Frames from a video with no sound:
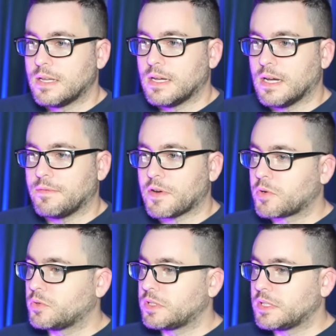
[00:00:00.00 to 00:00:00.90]
Uh, very
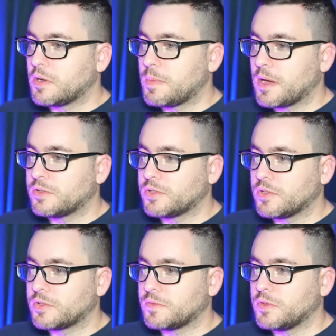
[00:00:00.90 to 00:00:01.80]
cool detail about
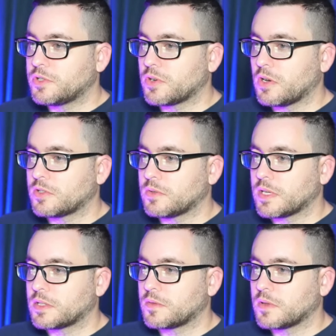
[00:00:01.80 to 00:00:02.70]
Judau's future. Also,
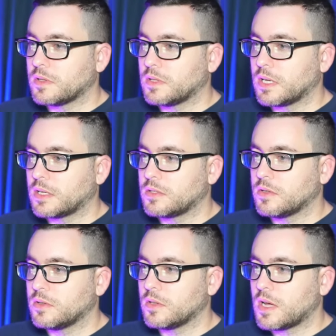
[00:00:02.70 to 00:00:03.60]
thanks for the link to
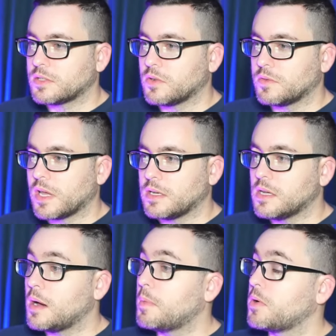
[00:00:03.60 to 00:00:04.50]
the Lost OVA
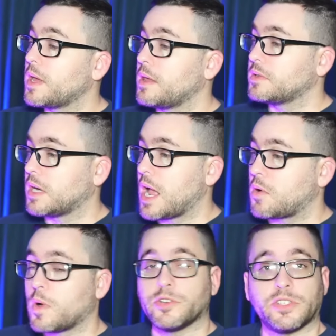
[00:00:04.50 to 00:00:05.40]
dub. Oh yeah, that was on How to
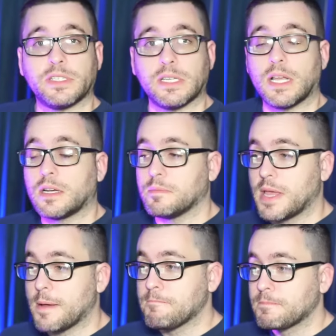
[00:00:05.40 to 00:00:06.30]
Watch ZZ Gundam.
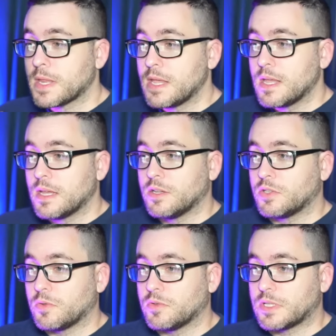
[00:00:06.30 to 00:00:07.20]
Yeah.
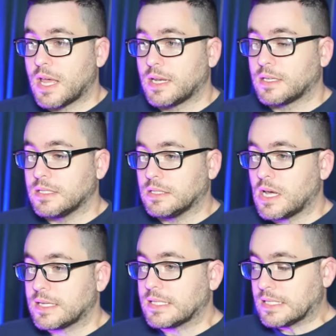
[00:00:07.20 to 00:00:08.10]
So there's that
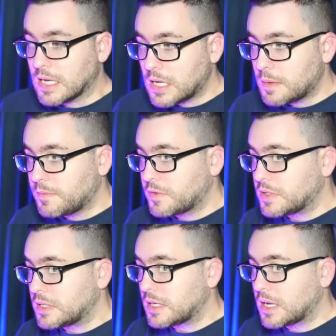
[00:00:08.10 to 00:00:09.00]
lost dub for
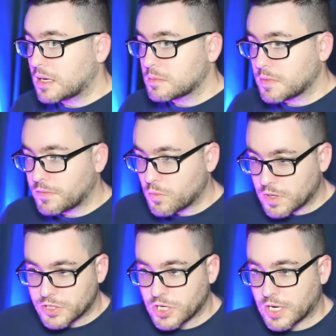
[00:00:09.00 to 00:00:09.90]
ZZ Gundam if you want
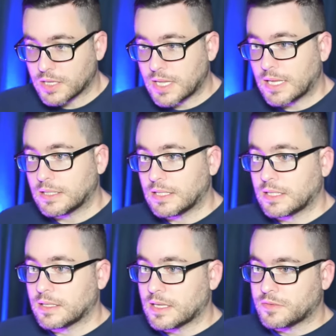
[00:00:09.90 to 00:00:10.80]
to check out that
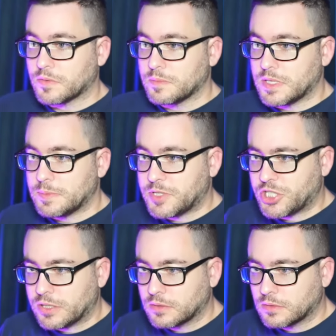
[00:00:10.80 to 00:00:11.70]
link, and that's from Nietzsche.